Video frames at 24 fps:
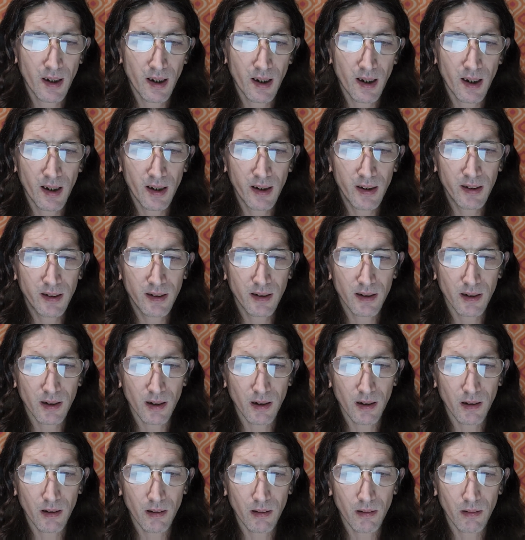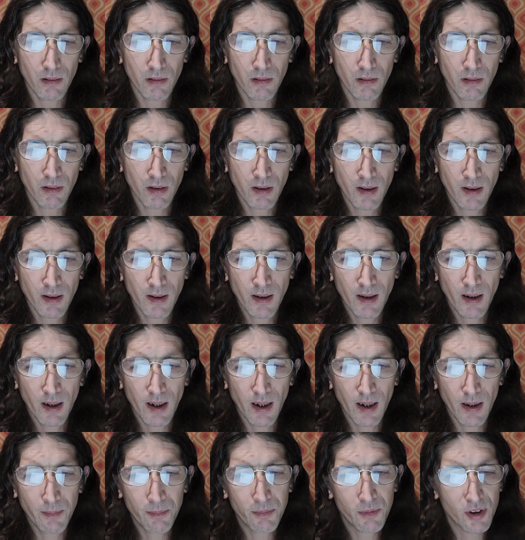I know.
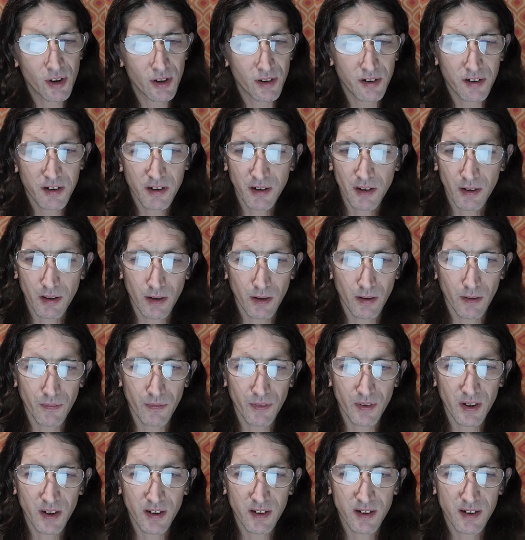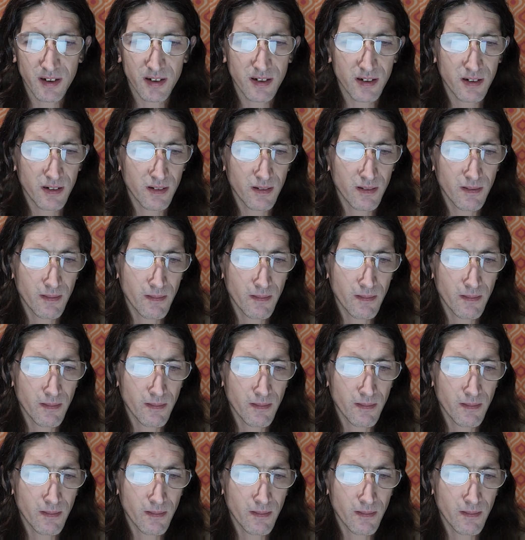I'm just nervous.